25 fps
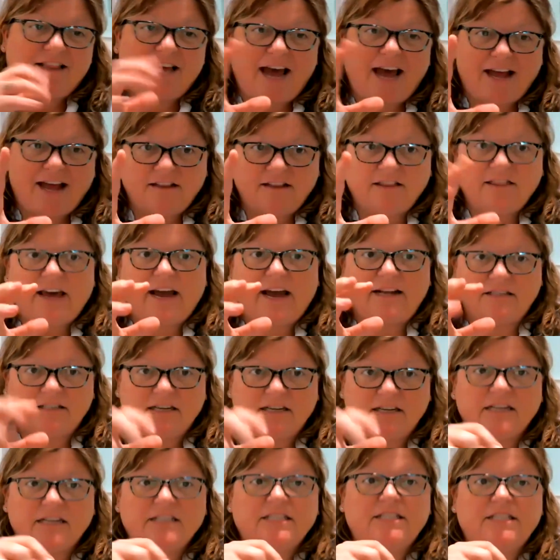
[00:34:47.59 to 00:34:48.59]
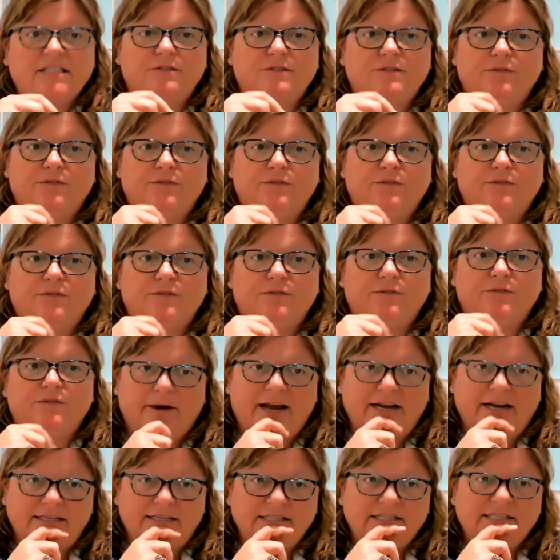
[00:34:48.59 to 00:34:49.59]
That does vary
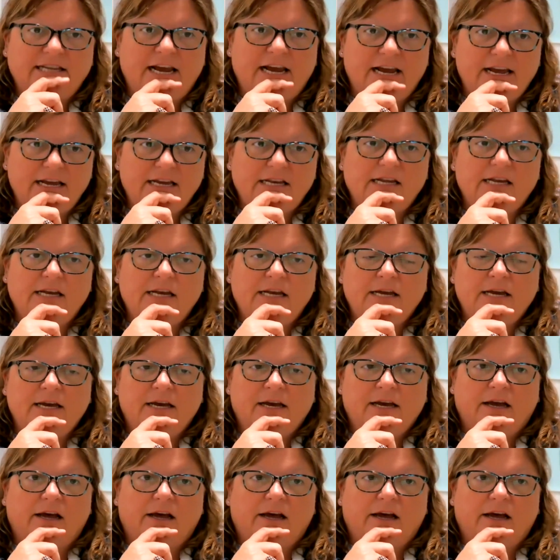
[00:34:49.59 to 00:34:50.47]
state by state.